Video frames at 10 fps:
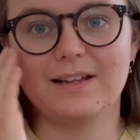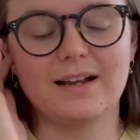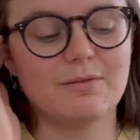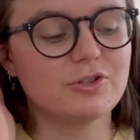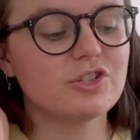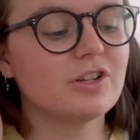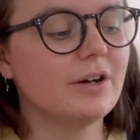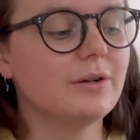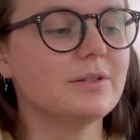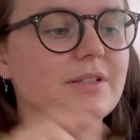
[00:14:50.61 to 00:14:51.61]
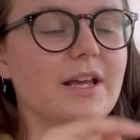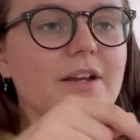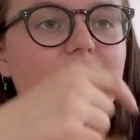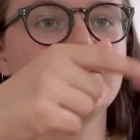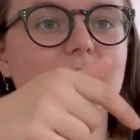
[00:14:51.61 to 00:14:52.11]
Like I was so
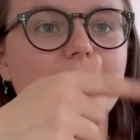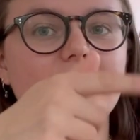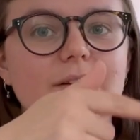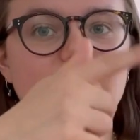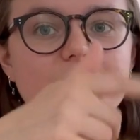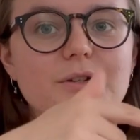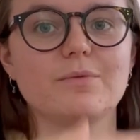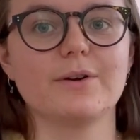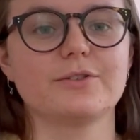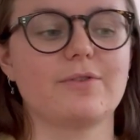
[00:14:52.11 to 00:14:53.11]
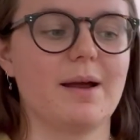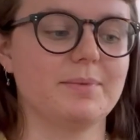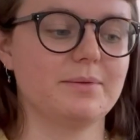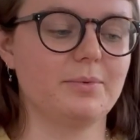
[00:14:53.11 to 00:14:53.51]
sick of doing those 2 row stripes